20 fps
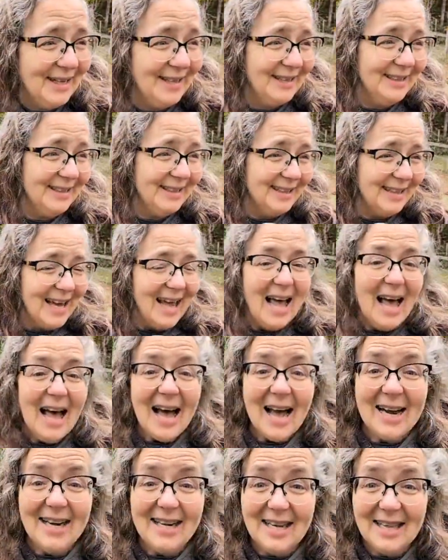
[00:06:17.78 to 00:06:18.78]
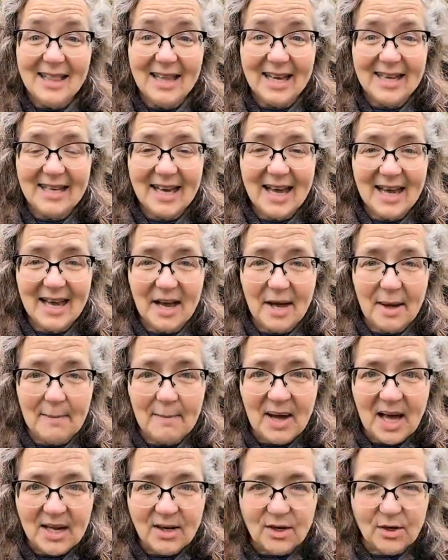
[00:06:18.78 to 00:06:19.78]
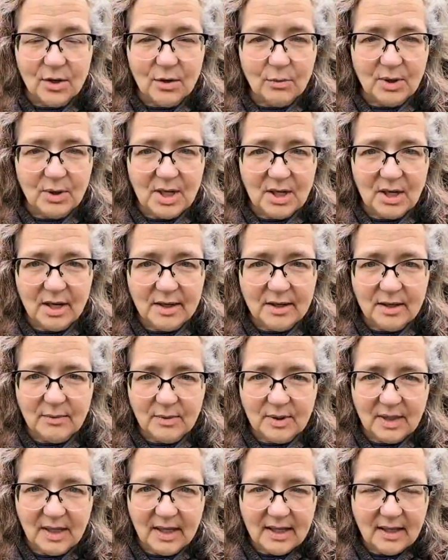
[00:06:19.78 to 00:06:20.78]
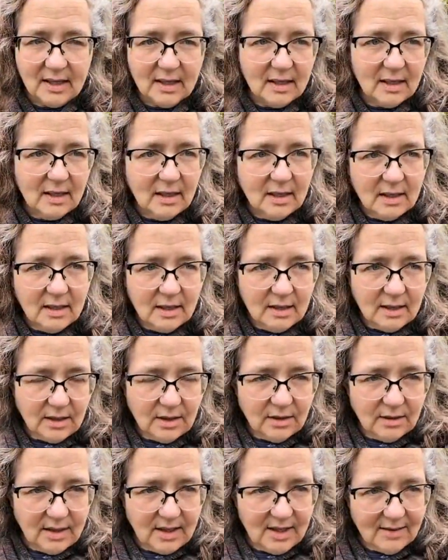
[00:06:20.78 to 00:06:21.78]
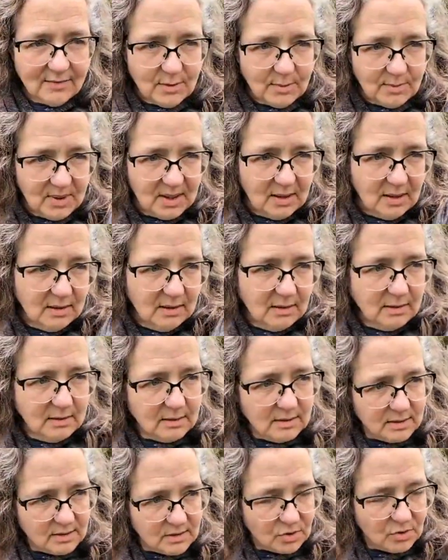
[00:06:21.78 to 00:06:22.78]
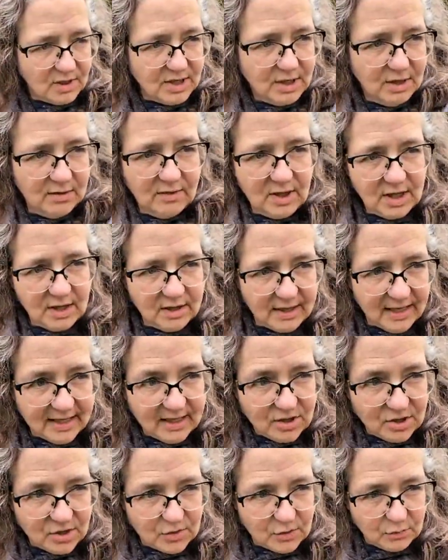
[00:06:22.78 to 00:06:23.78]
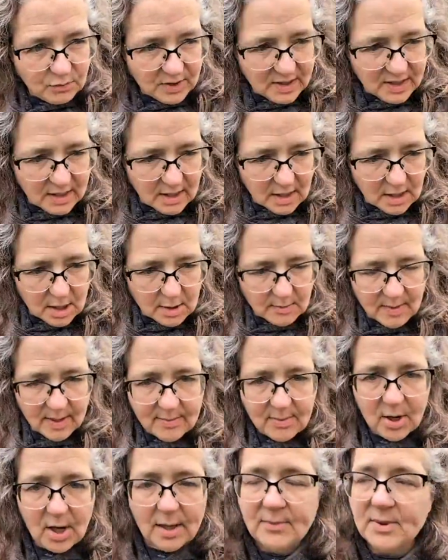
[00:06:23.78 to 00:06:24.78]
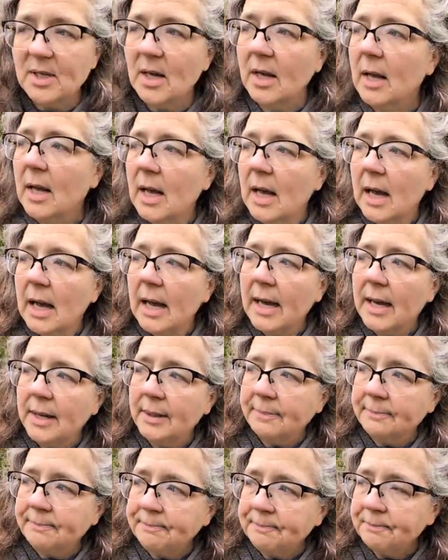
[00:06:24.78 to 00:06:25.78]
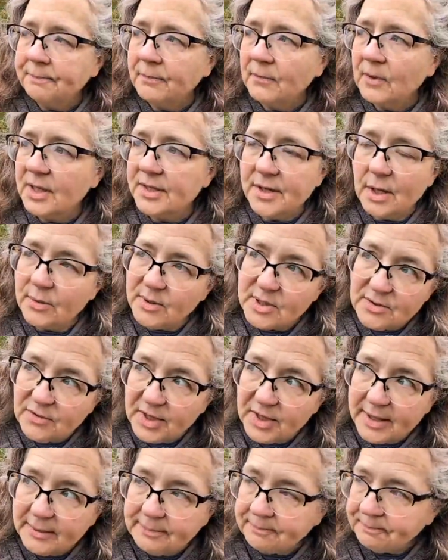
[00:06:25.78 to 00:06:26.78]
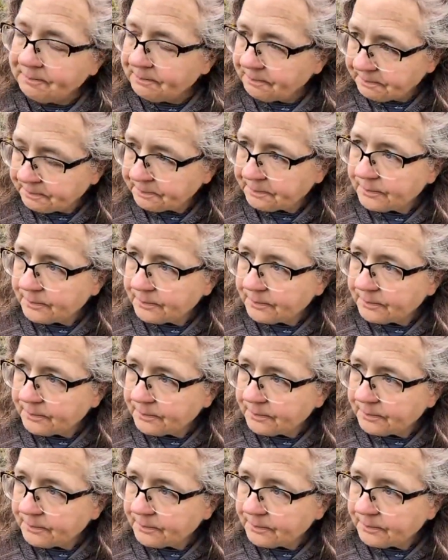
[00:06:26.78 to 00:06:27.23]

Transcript: tell you. I need like a um, monitor. What do you call it? When like, you know, you have the big screen over here and I can just read my prompts. Um, Cause I always forget.